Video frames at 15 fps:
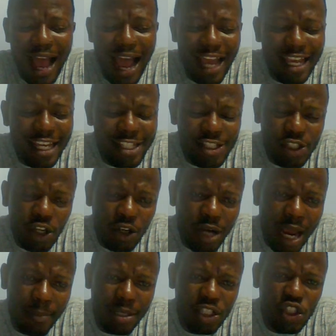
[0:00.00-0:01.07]
A
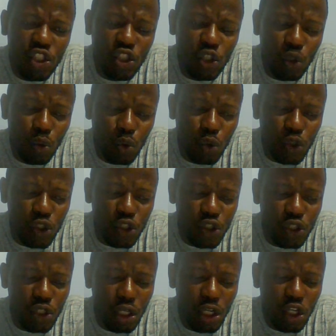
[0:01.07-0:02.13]
histogram is used